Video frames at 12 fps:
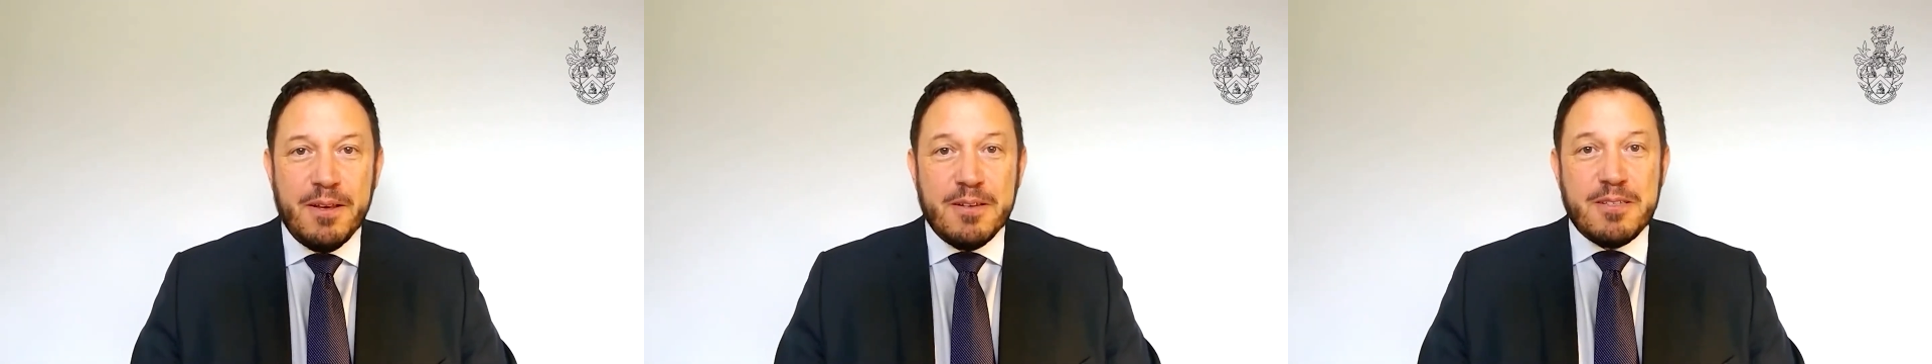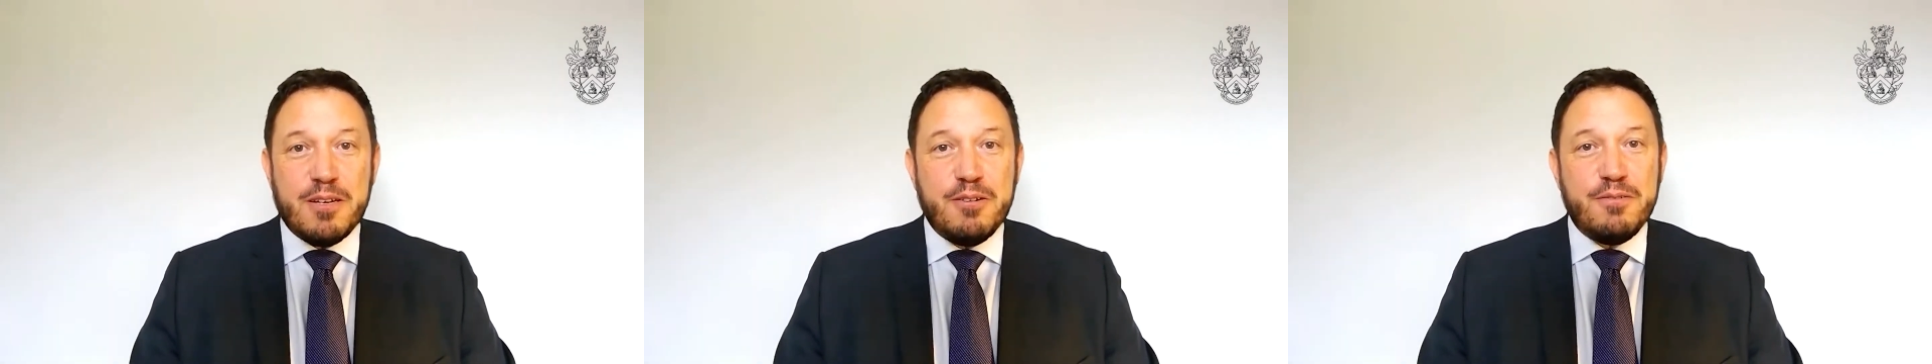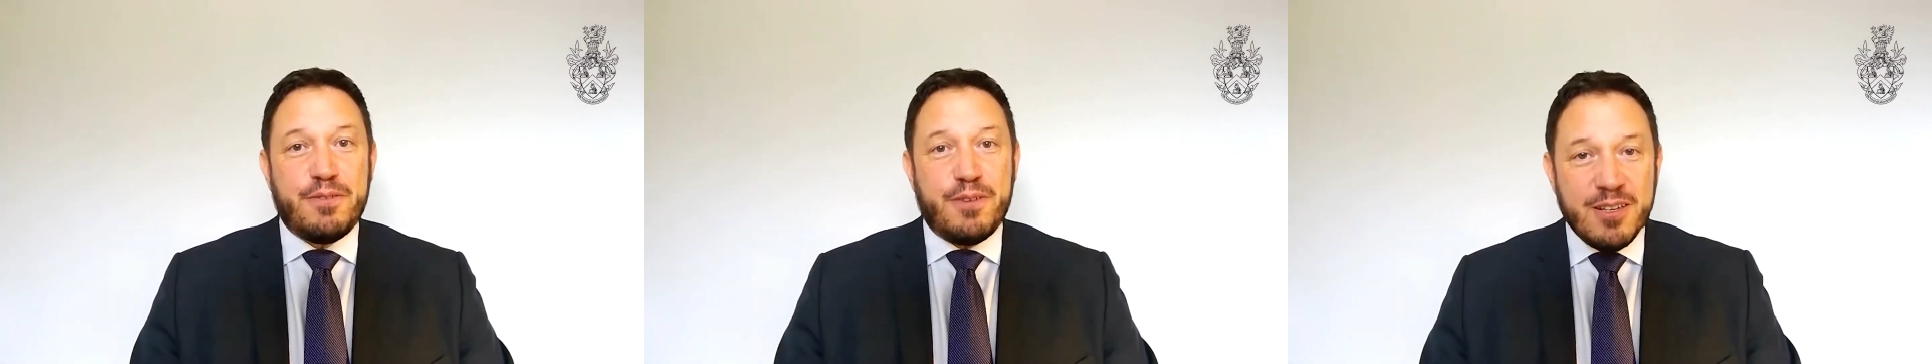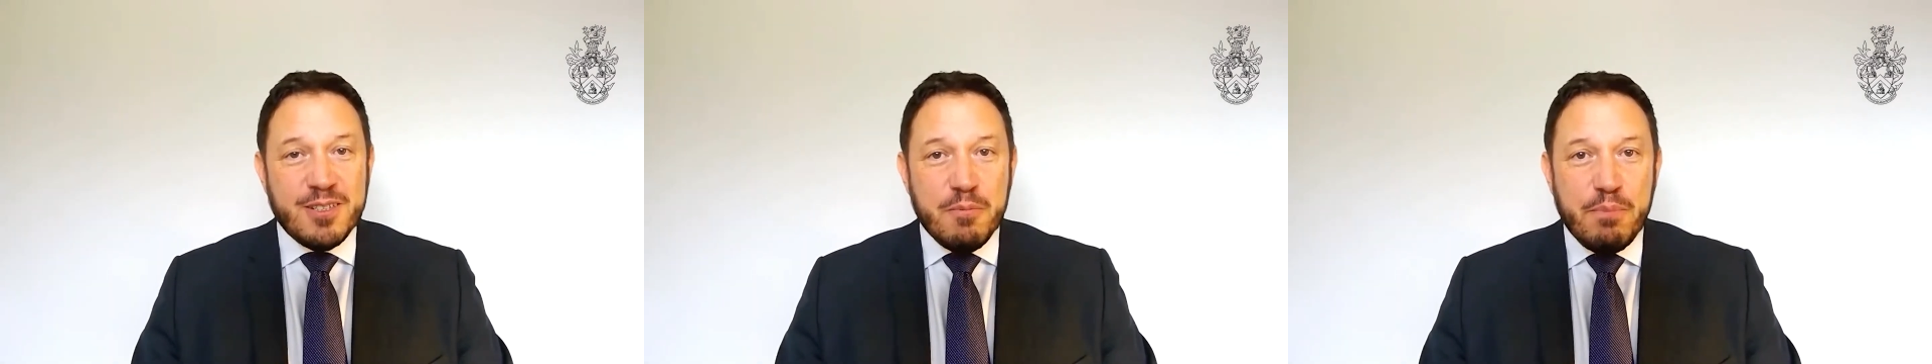So for
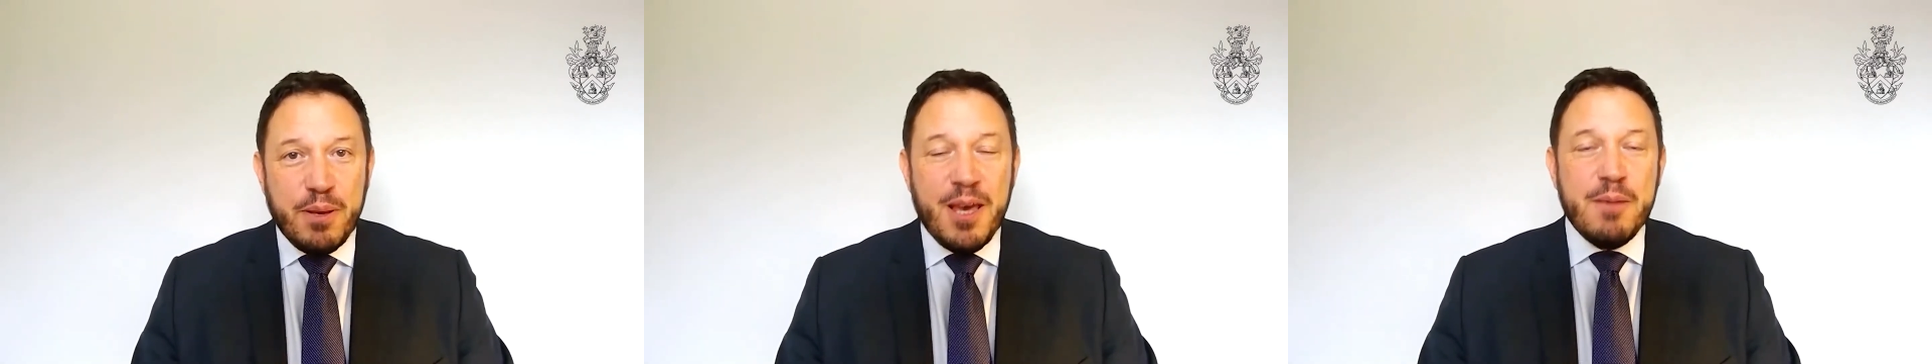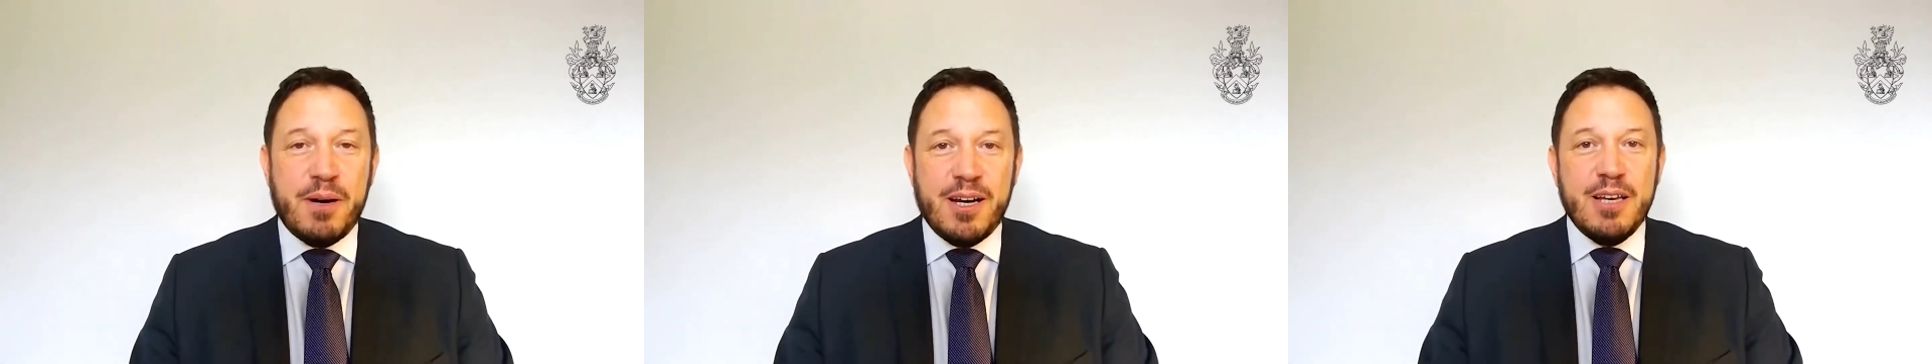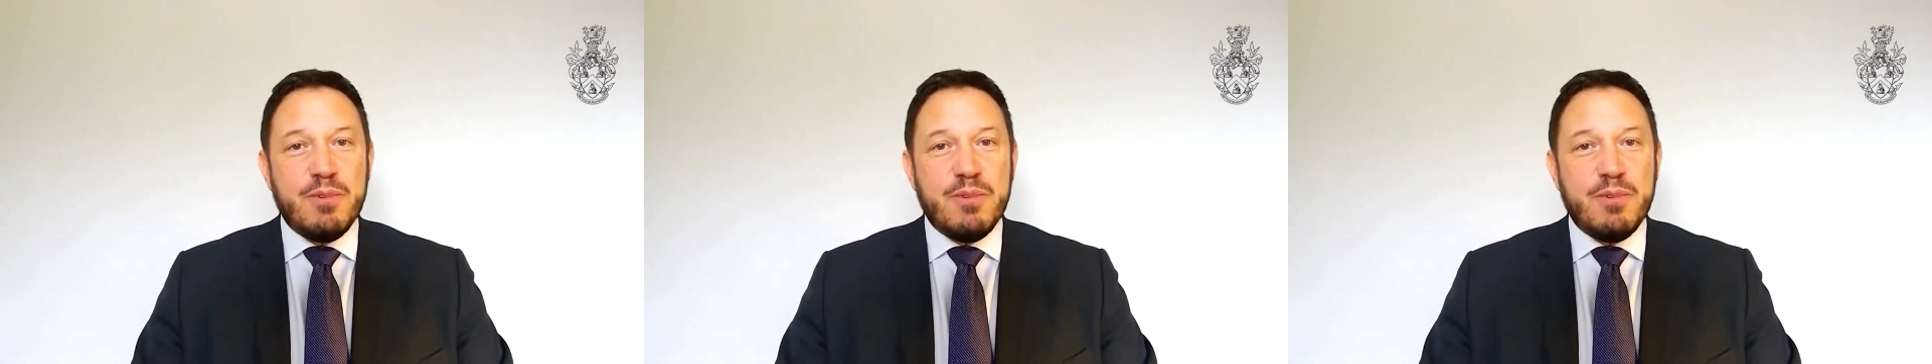us at PMI,